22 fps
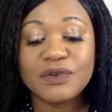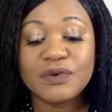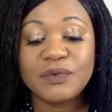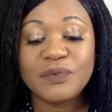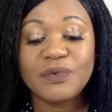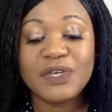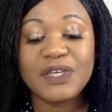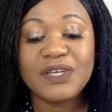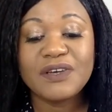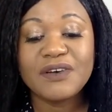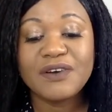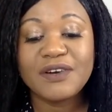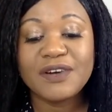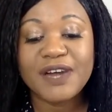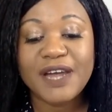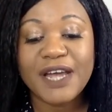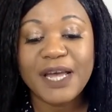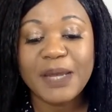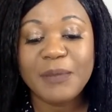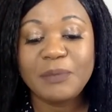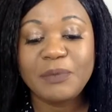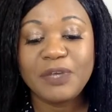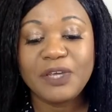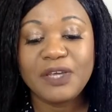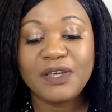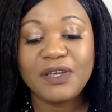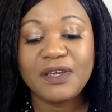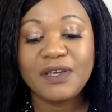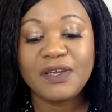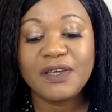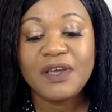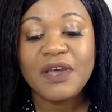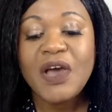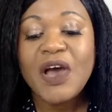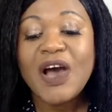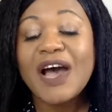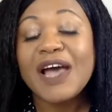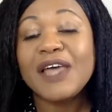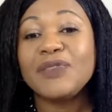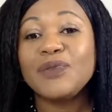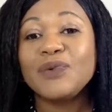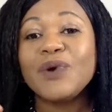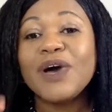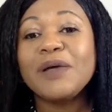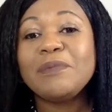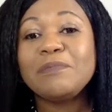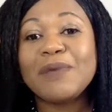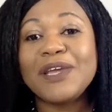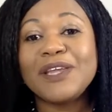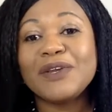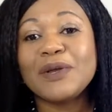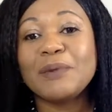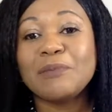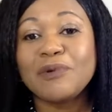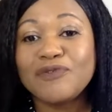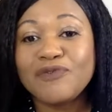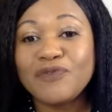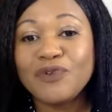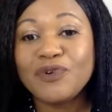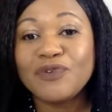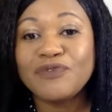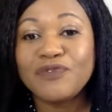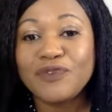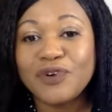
We are happy. I thought I'd make number four,